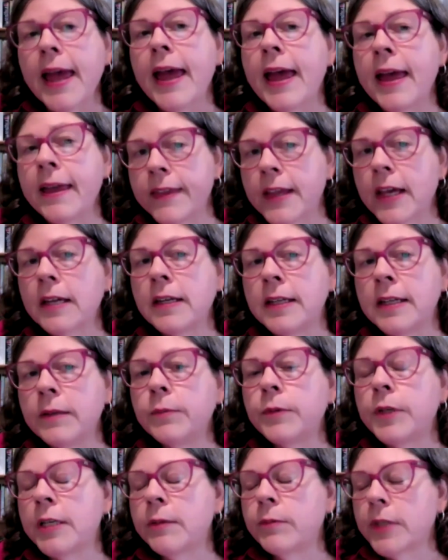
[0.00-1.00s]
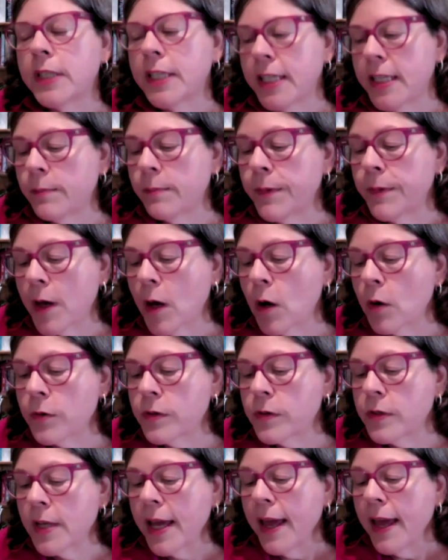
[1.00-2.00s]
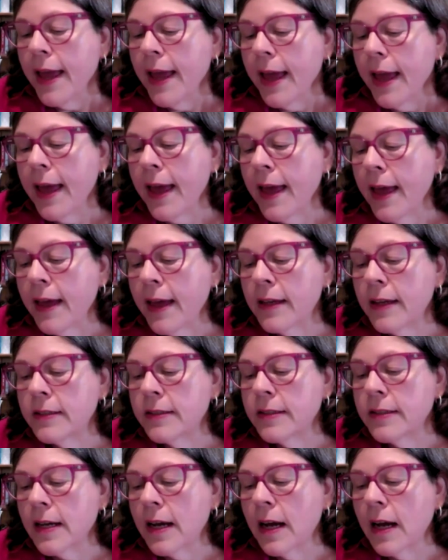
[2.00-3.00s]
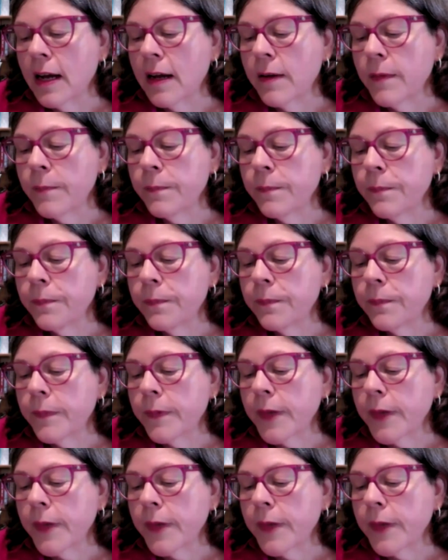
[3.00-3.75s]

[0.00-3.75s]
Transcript: and then he he would keep those, and um,